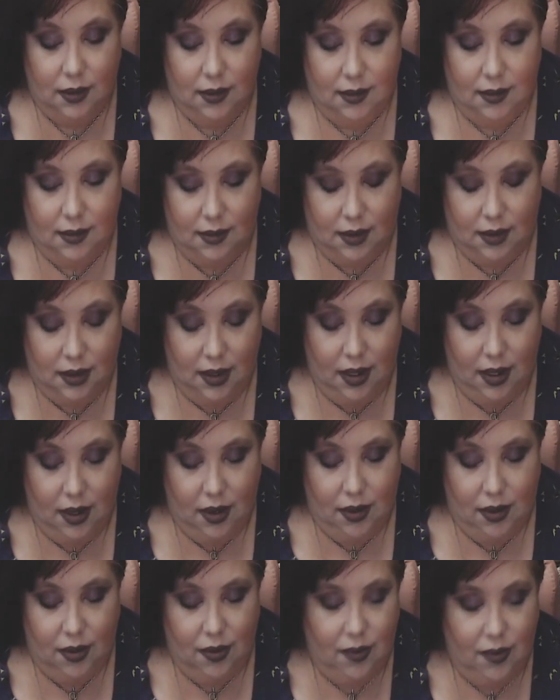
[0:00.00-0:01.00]
you
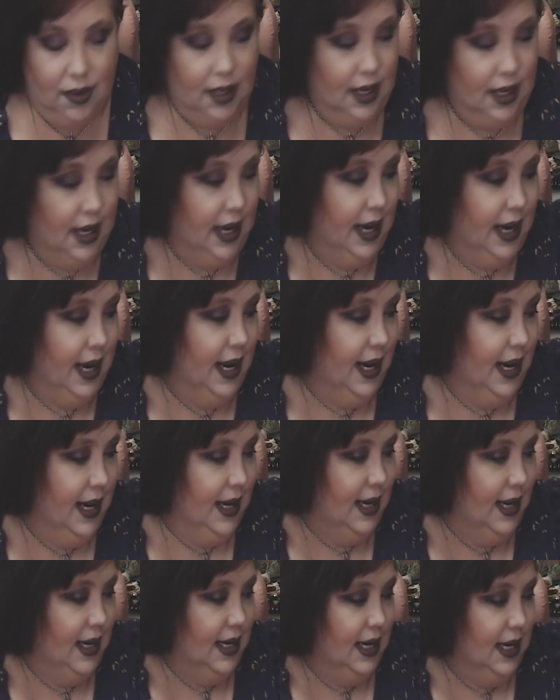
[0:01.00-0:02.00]
know,
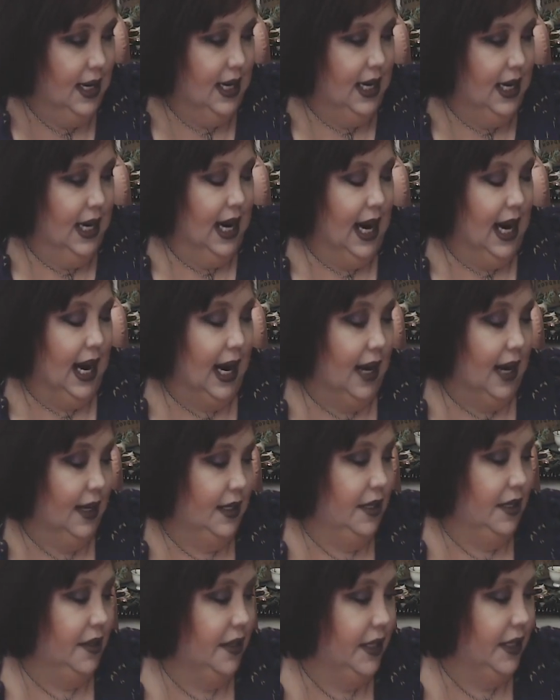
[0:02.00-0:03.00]
and yeah,
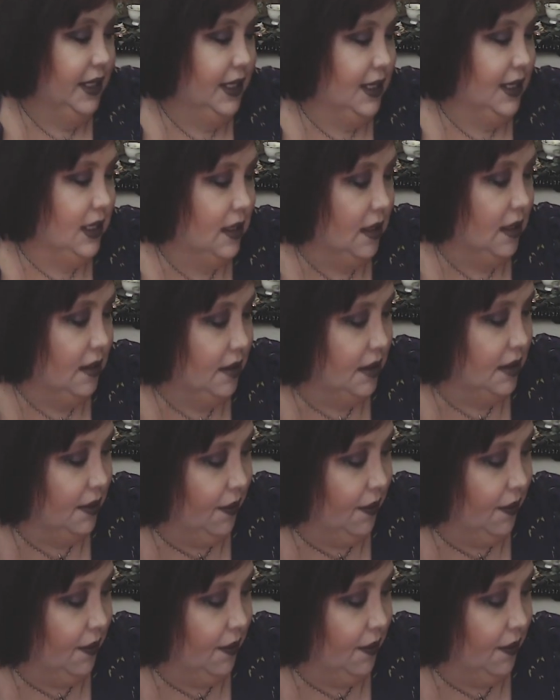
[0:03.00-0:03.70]
there's a